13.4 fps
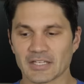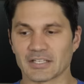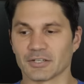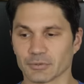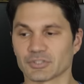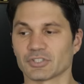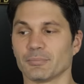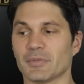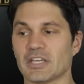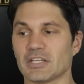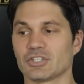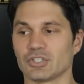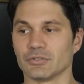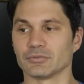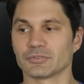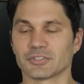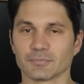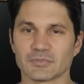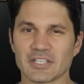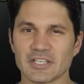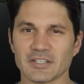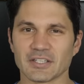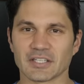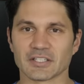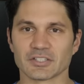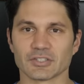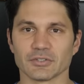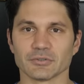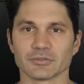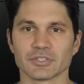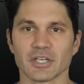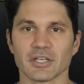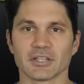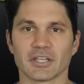There were some issues, some teething issues